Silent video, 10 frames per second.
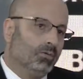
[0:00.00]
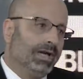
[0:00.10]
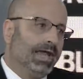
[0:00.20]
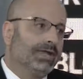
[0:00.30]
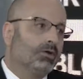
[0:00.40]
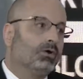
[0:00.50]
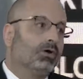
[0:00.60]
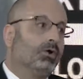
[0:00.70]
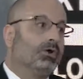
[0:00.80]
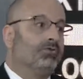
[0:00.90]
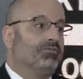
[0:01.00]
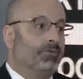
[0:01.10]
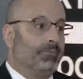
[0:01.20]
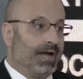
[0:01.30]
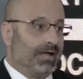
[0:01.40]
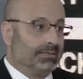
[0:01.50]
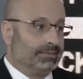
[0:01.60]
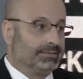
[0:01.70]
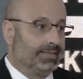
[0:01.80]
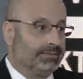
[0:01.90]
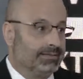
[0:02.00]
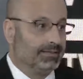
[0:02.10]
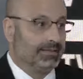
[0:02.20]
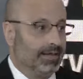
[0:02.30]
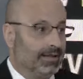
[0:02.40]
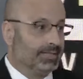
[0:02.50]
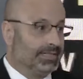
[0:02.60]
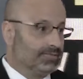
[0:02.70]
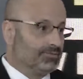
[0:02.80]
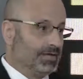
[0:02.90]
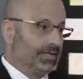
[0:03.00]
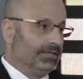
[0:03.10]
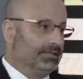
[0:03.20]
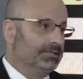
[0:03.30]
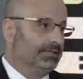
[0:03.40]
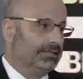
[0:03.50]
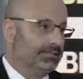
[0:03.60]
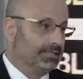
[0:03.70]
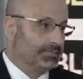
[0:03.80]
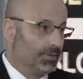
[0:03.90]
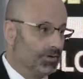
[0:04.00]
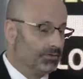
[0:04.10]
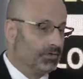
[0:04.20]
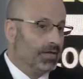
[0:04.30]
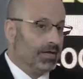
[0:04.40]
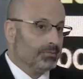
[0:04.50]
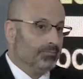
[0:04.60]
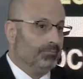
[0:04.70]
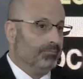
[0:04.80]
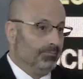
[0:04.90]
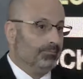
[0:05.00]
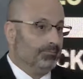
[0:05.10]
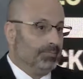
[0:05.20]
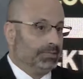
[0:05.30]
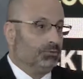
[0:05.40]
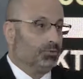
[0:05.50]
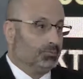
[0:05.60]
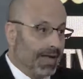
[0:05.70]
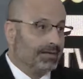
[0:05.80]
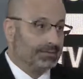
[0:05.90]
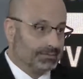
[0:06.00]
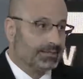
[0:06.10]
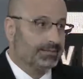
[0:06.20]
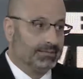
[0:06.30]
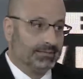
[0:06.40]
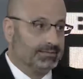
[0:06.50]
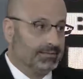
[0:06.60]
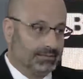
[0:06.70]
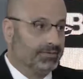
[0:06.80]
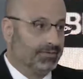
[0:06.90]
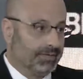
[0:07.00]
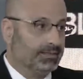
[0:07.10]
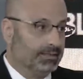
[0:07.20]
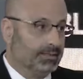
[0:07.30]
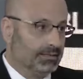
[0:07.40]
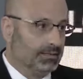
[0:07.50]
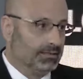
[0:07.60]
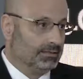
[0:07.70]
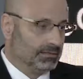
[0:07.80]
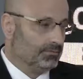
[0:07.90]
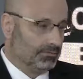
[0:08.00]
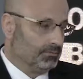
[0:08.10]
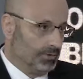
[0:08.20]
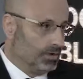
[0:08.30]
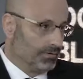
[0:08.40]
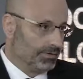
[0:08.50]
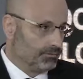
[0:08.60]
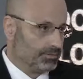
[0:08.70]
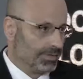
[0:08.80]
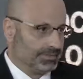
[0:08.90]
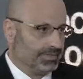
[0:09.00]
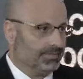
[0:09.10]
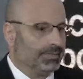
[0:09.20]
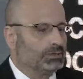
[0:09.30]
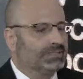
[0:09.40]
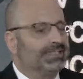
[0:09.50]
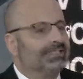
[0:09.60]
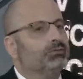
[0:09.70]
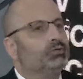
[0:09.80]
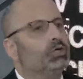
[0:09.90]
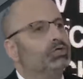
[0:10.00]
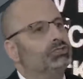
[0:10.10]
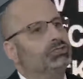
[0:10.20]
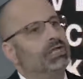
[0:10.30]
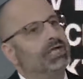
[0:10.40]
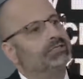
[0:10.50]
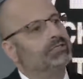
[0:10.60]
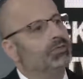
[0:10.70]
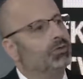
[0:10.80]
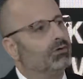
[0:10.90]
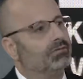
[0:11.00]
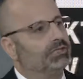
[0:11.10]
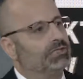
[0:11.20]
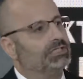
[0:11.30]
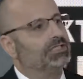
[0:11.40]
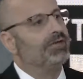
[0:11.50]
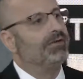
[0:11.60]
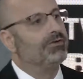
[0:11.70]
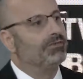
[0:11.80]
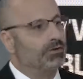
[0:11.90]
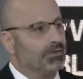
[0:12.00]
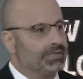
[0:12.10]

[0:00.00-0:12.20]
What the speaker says: Well, I can only offer my understanding, and I'm an Israeli tax expert. But to my understanding, this is definitely going retrospectively because they do not change the law, they just clear the law.